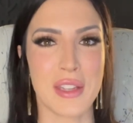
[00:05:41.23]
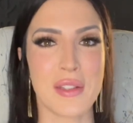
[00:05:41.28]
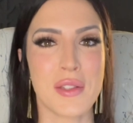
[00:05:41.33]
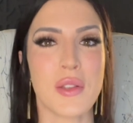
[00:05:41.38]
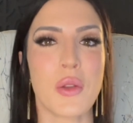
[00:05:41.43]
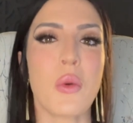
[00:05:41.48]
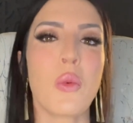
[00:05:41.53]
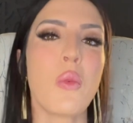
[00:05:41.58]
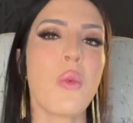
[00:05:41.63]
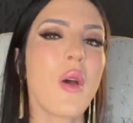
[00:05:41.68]

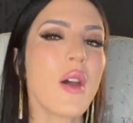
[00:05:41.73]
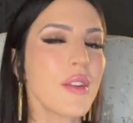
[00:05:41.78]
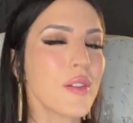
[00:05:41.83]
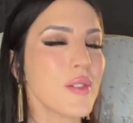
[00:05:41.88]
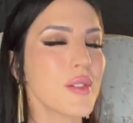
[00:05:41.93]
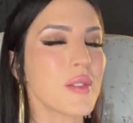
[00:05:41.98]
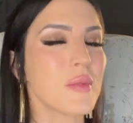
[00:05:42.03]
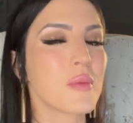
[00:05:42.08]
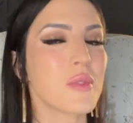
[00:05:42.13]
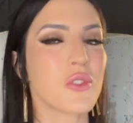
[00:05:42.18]
So what are
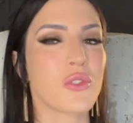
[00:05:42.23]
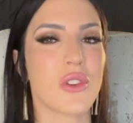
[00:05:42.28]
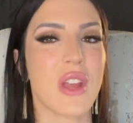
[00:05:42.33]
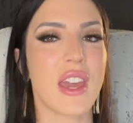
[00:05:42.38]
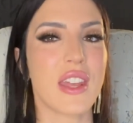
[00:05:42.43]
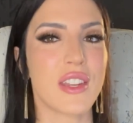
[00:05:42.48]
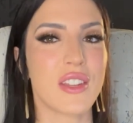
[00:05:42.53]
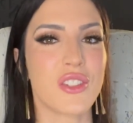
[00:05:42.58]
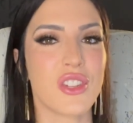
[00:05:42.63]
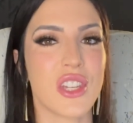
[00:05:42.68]
some
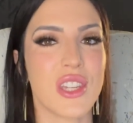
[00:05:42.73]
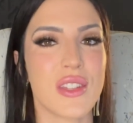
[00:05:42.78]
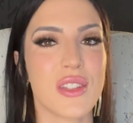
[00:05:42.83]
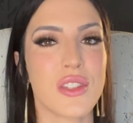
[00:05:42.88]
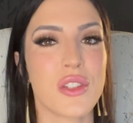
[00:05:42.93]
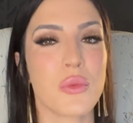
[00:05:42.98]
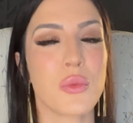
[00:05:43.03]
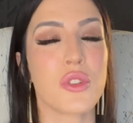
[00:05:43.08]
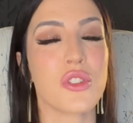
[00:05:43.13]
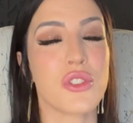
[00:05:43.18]
strategies
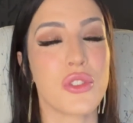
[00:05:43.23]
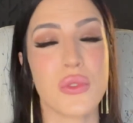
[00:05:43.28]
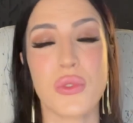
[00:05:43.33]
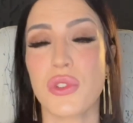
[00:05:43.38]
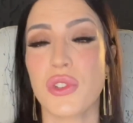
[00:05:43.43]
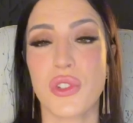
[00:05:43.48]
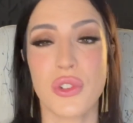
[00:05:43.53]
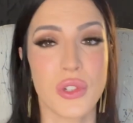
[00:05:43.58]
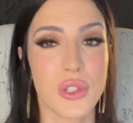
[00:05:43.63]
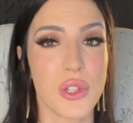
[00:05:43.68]
to
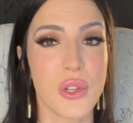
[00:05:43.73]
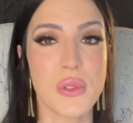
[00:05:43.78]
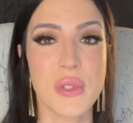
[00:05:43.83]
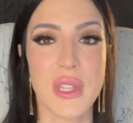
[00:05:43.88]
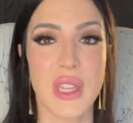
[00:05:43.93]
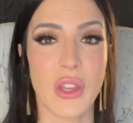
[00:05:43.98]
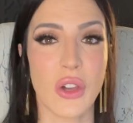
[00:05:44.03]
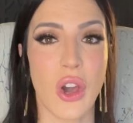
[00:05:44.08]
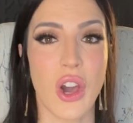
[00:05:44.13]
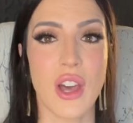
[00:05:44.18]
reduce your
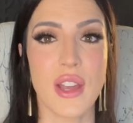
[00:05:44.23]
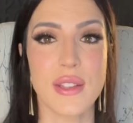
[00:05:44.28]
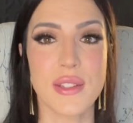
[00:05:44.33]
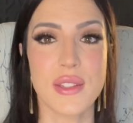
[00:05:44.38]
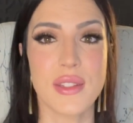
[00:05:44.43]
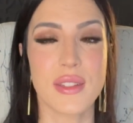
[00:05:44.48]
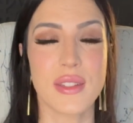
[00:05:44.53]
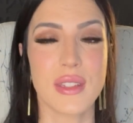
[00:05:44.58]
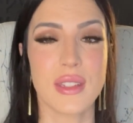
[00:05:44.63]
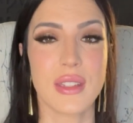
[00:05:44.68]
closing
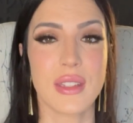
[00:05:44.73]
costs?